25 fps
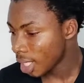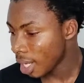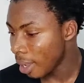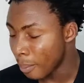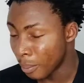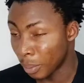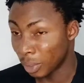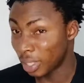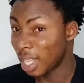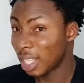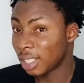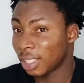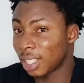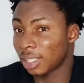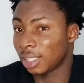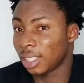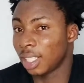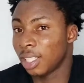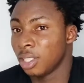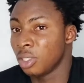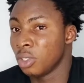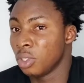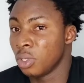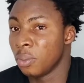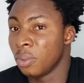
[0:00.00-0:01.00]
But that's
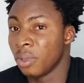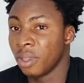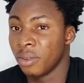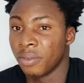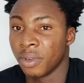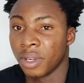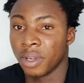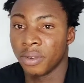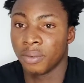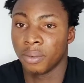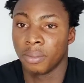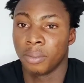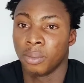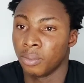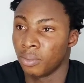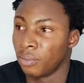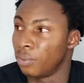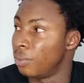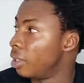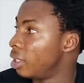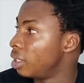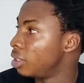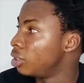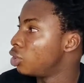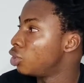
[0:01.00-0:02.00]
actually going to be a very,
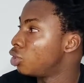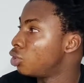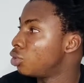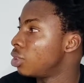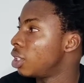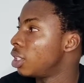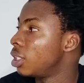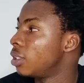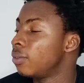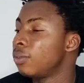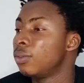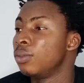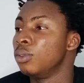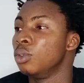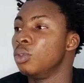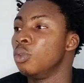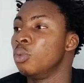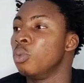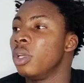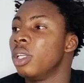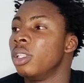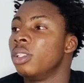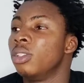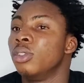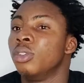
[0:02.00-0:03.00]
very stressful
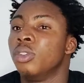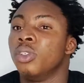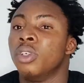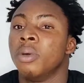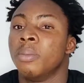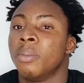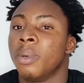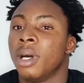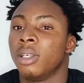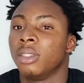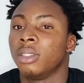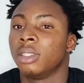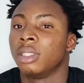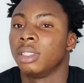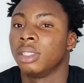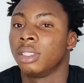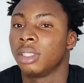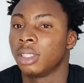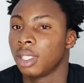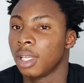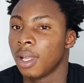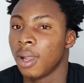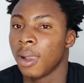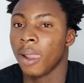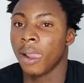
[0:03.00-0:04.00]
way to go about it.